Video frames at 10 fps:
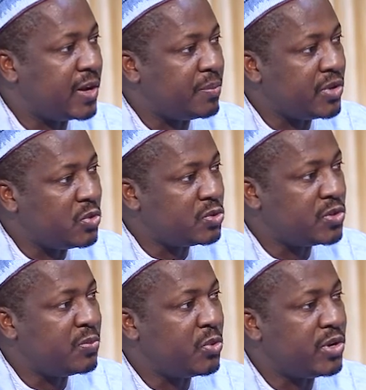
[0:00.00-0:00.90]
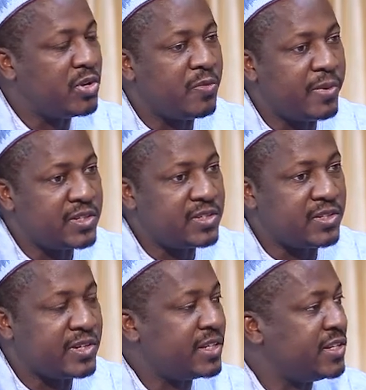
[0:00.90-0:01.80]
have been using for
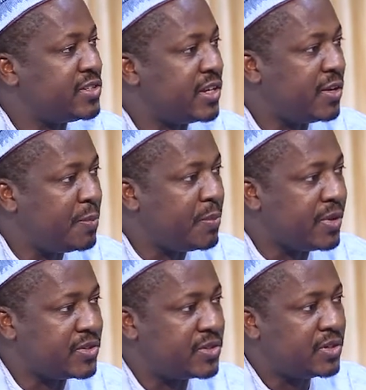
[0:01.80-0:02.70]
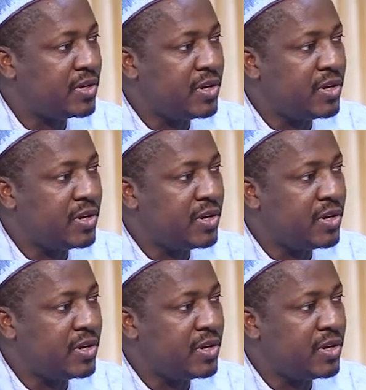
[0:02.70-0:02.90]
university, that is a GIPMIS,